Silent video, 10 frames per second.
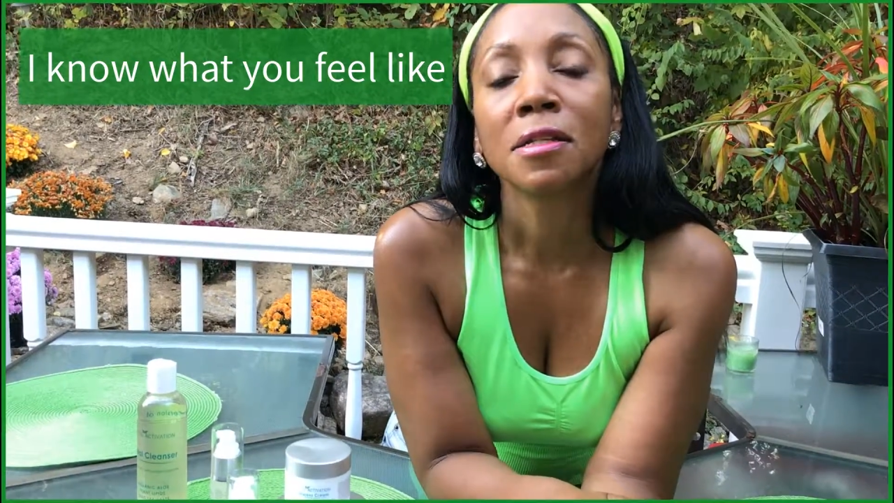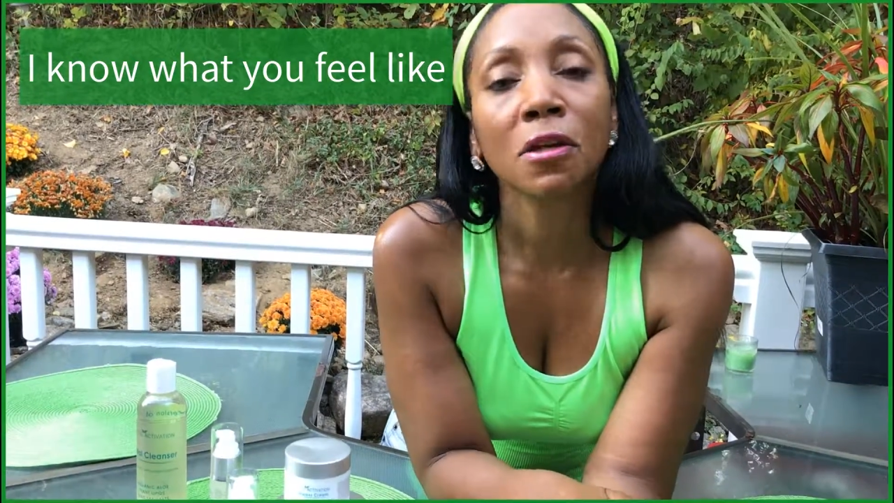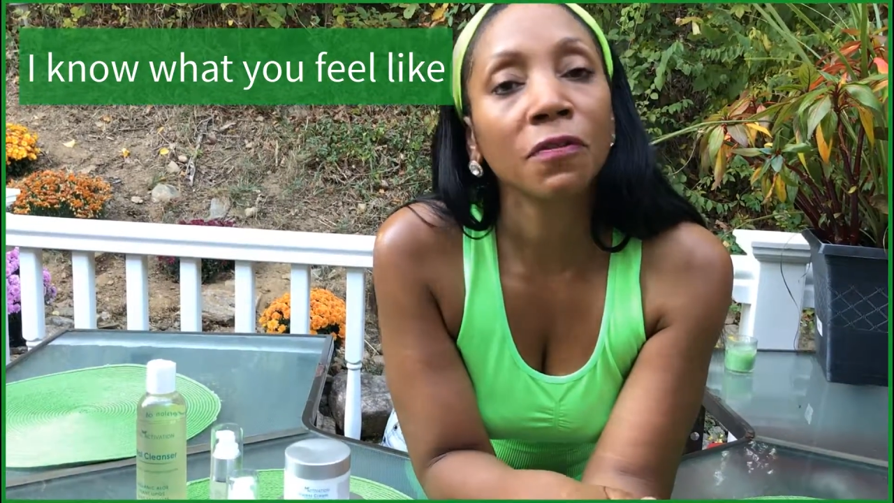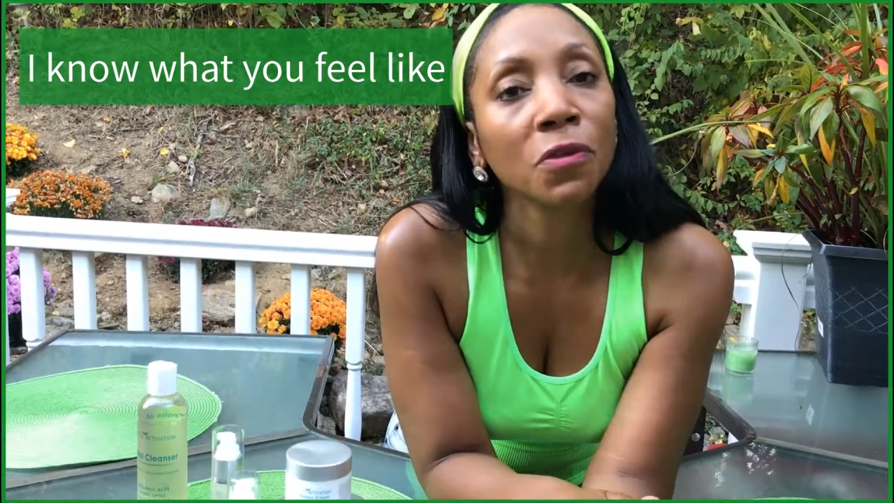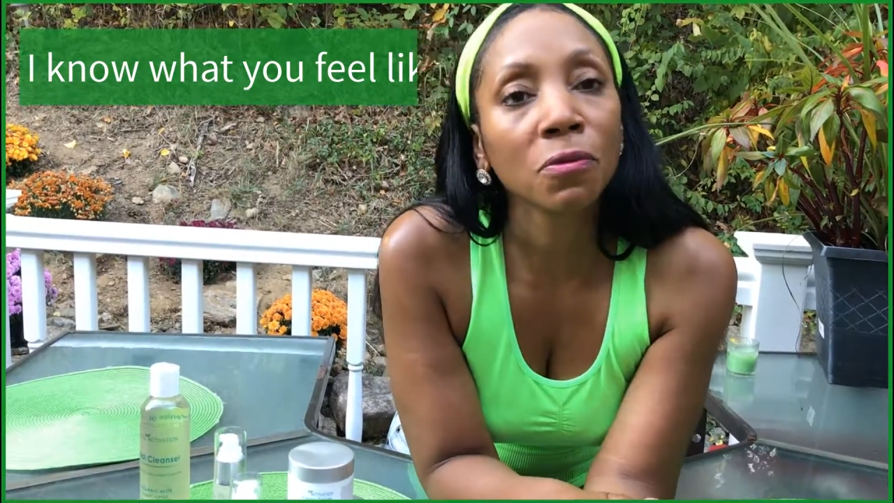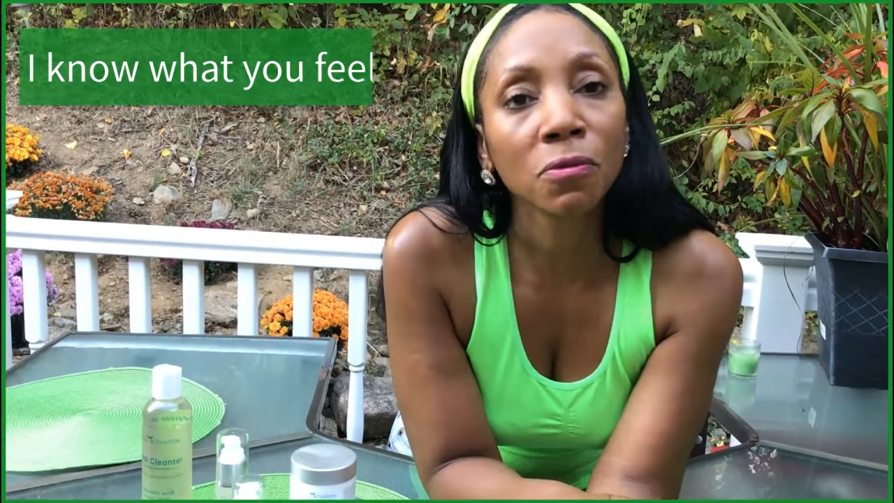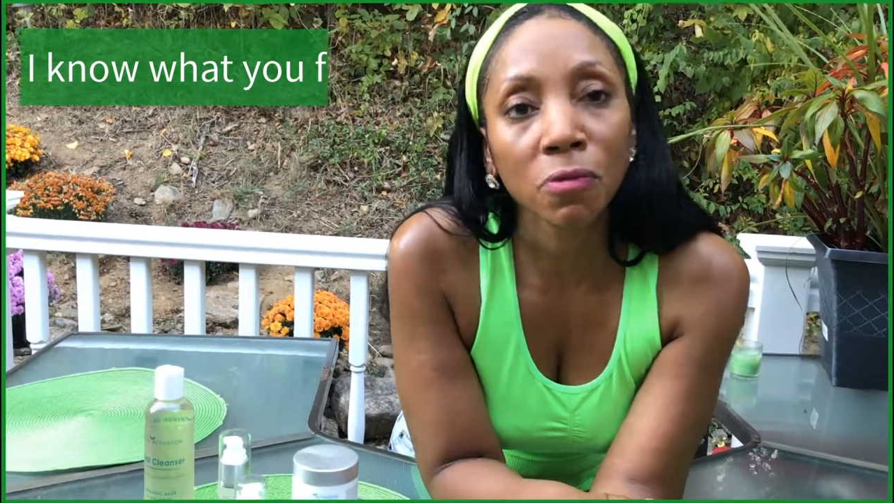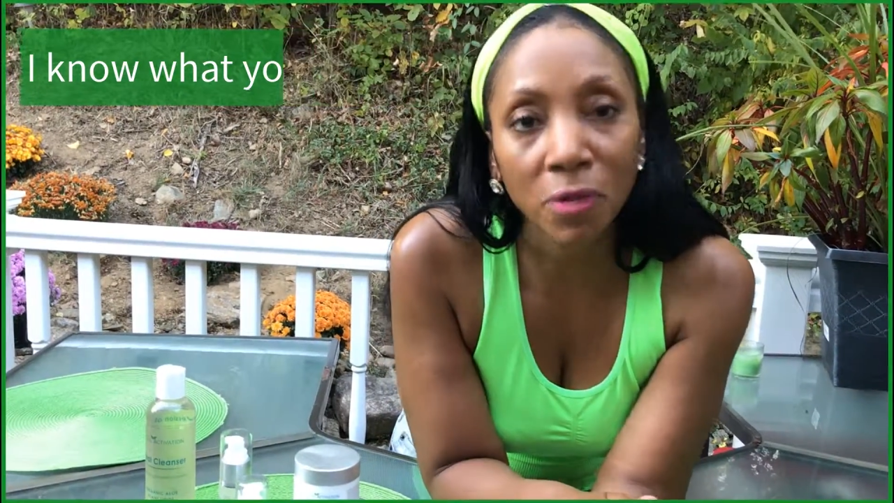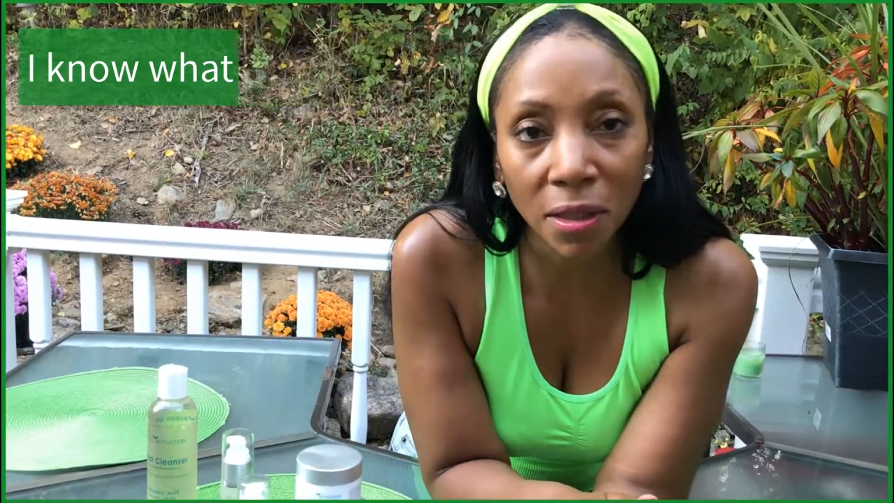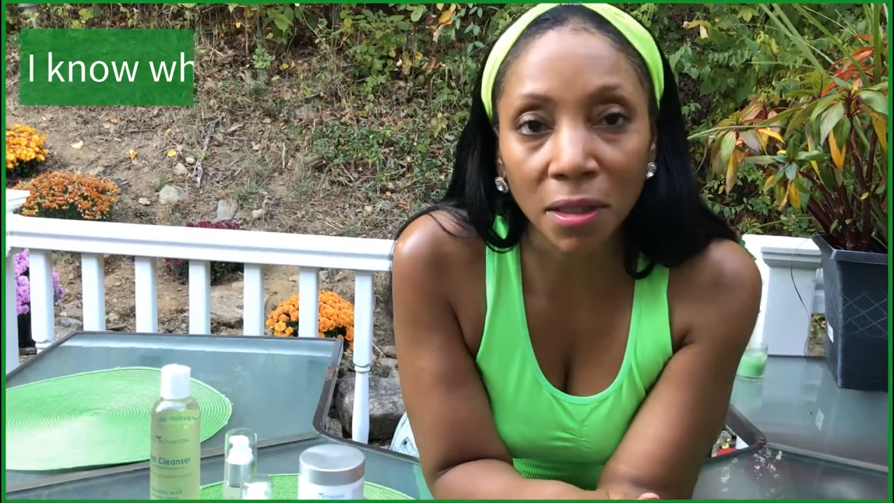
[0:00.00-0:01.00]
So if you
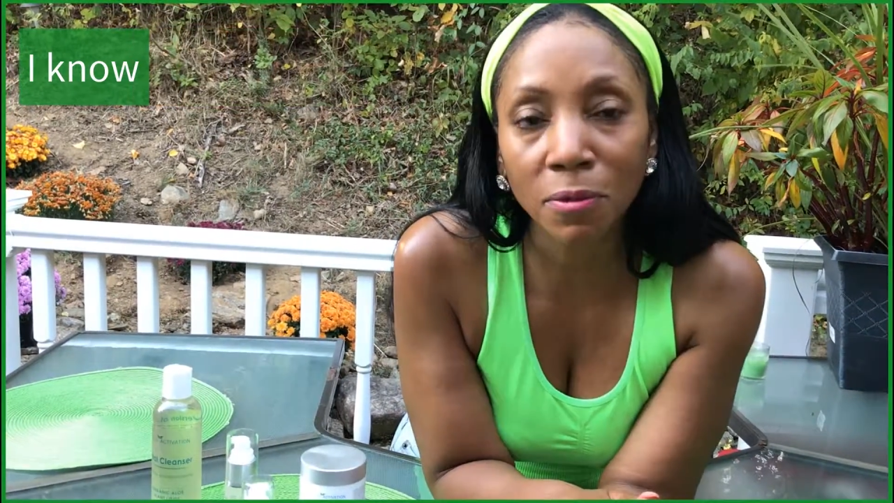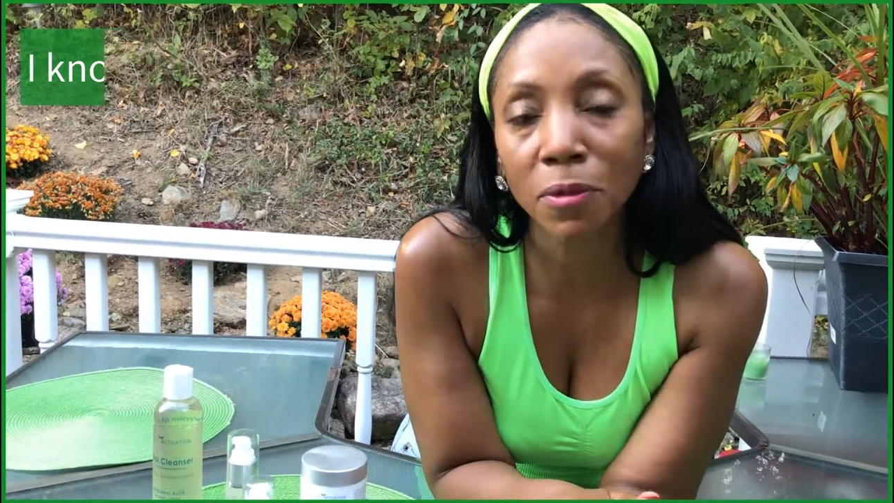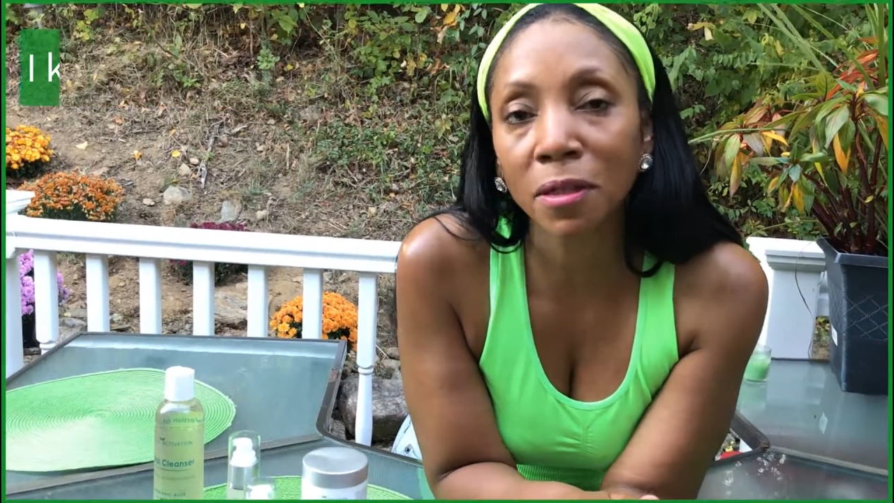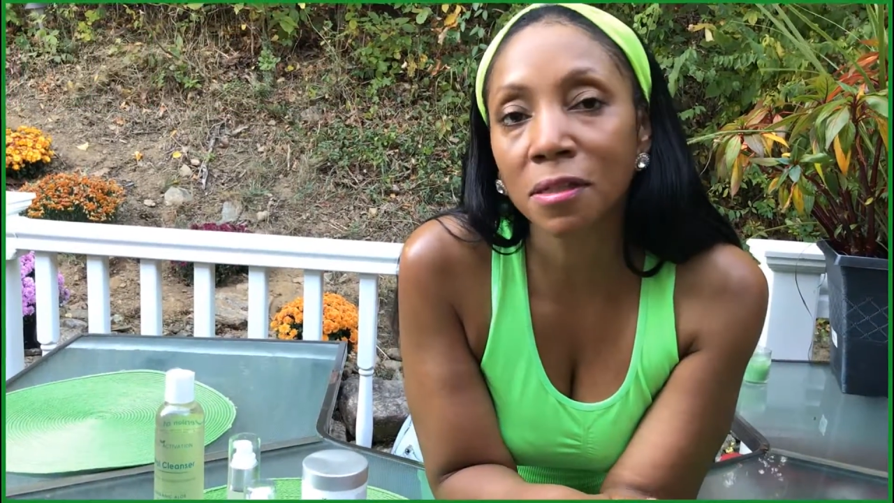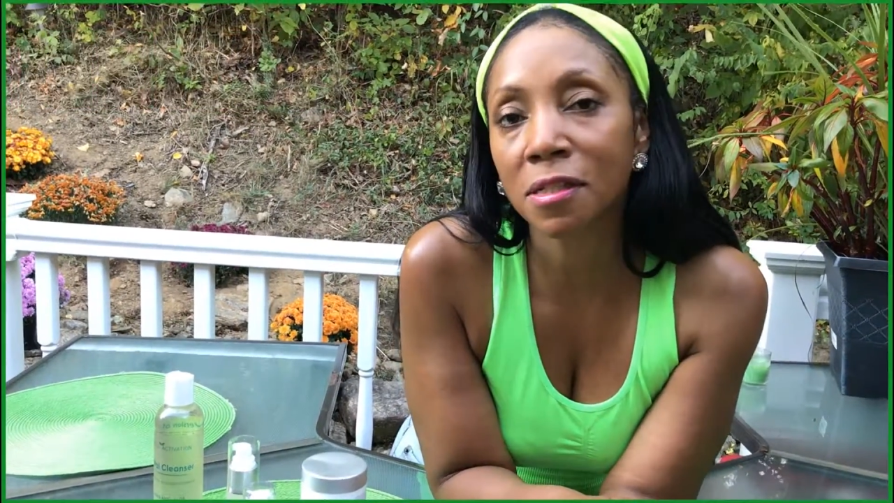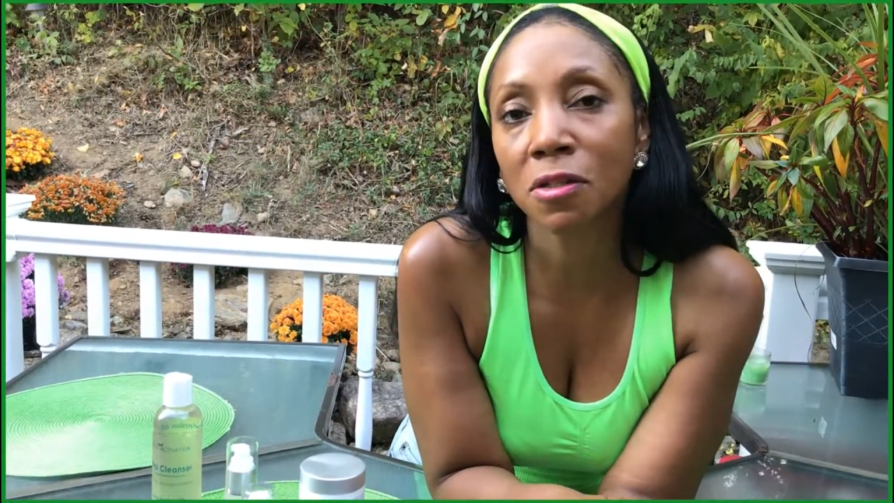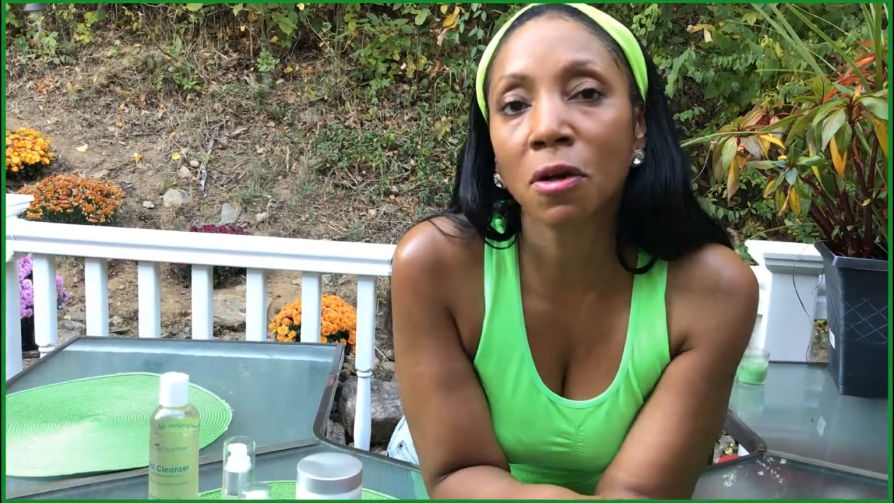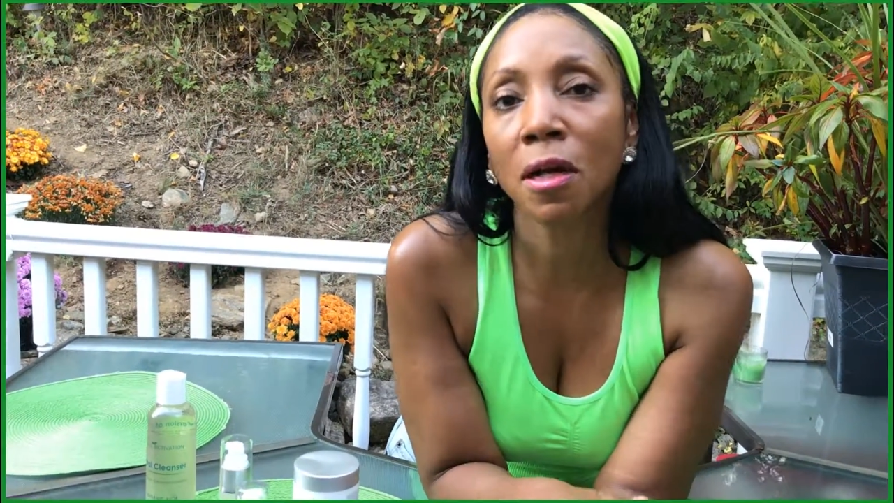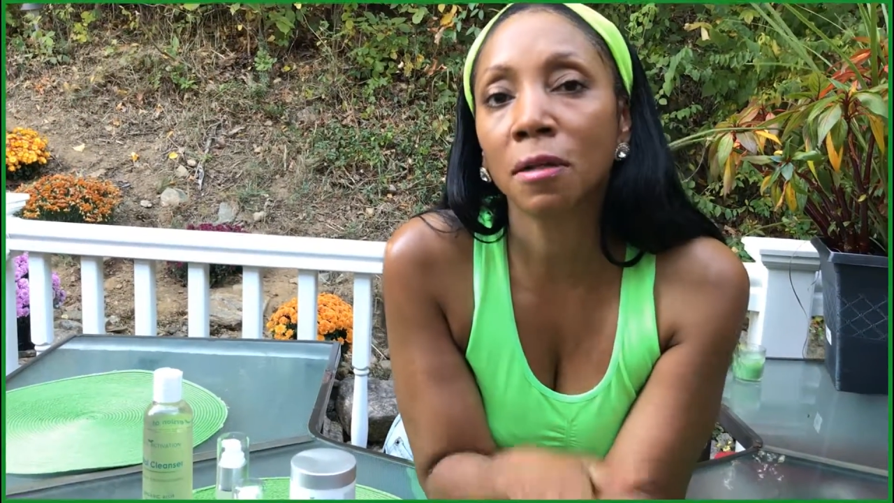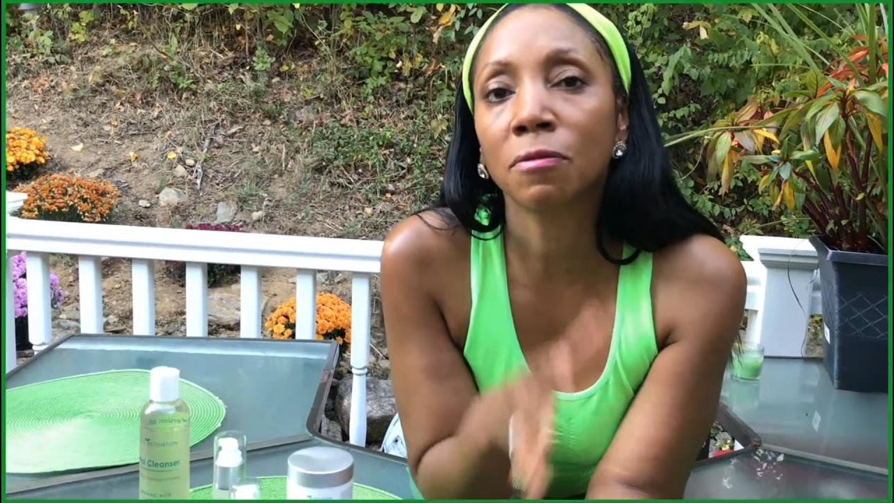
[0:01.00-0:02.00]
really want to
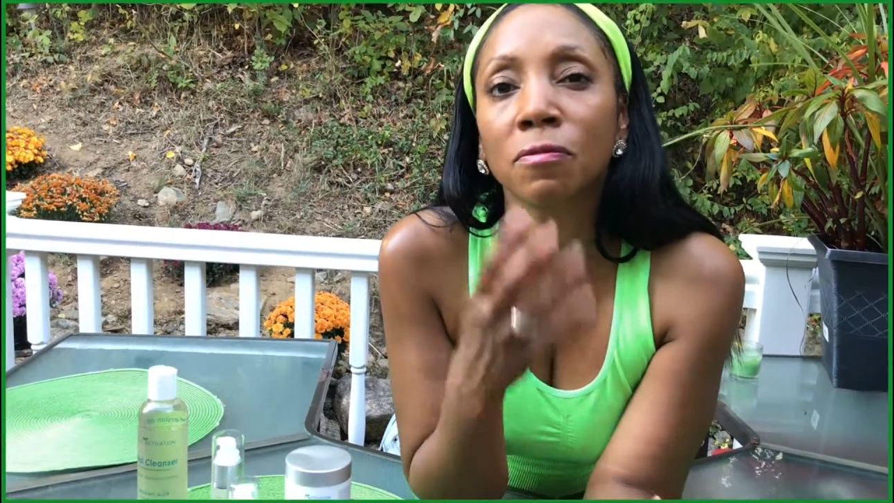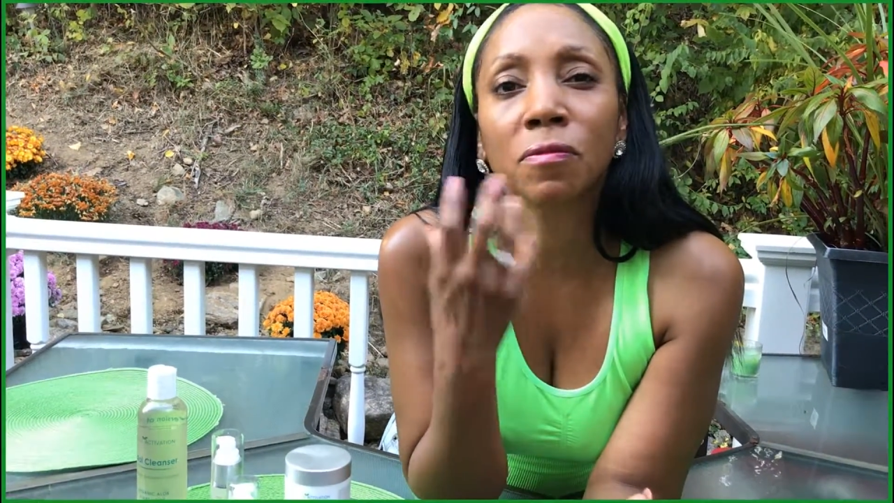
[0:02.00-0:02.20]
start